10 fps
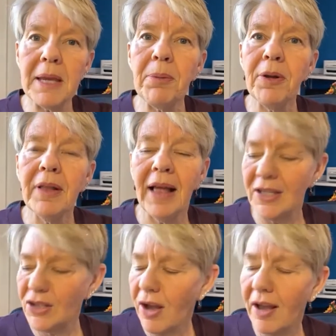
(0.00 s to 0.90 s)
people,
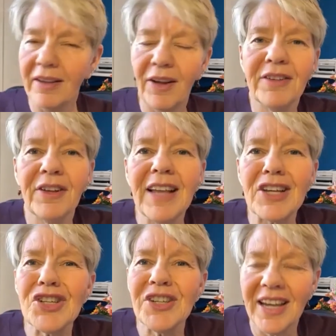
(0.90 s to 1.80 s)
I saw on
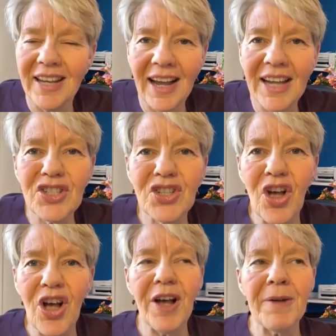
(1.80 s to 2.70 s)
election night, I
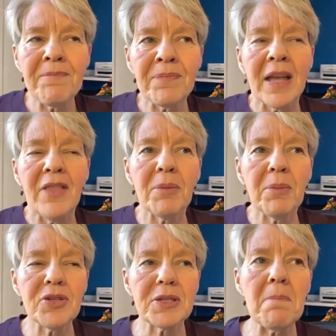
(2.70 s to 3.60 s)
saw
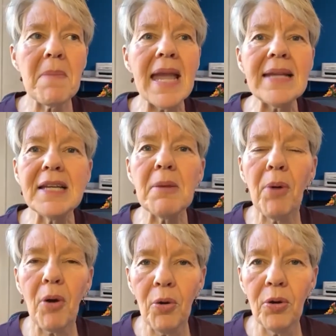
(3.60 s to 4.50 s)
the most
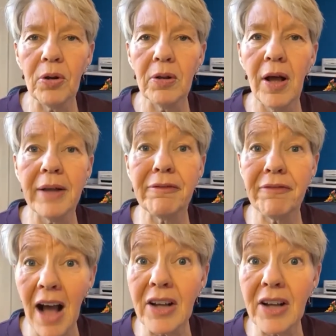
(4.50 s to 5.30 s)
amazing poll on